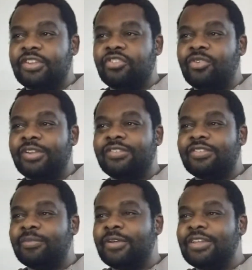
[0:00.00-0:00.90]
that choice to
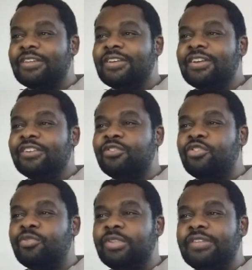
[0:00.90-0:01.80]
somebody you
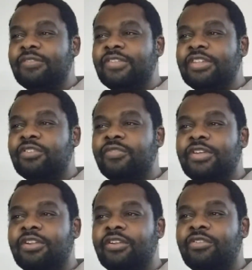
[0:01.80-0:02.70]
choose to believe the feelings you
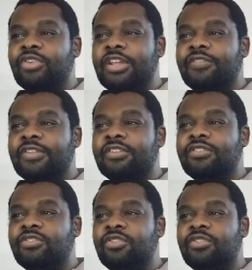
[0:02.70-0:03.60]
feel are trans feelings.
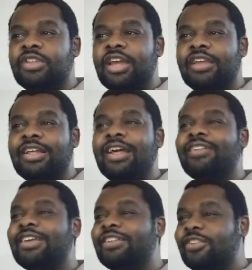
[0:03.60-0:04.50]
You choose to lie. I
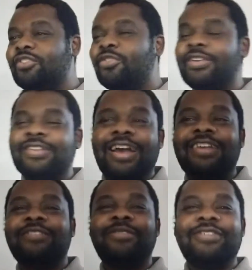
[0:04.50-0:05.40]
like it's a choice. I
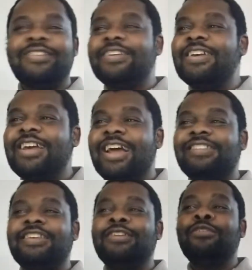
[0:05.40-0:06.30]
someone says, and I
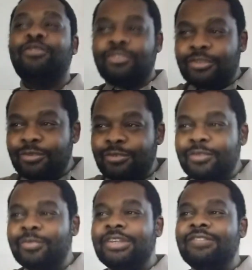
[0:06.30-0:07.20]
say, you choose
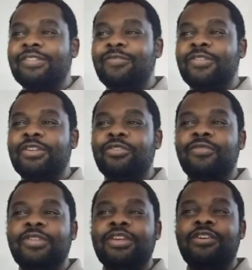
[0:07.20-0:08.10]
to believe that the feelings you're
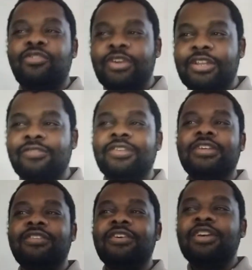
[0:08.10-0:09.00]
feeling are trans
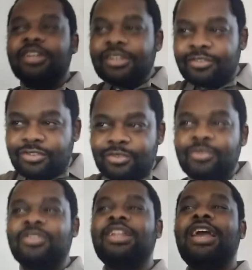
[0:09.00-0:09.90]
feelings. You
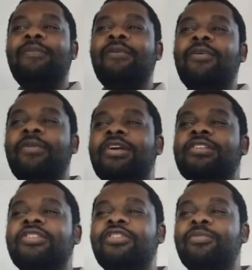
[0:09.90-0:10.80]
choose to lie about what
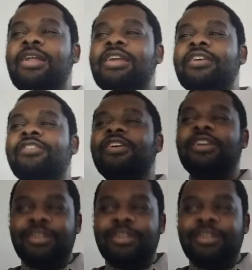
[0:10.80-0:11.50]
biological your body is.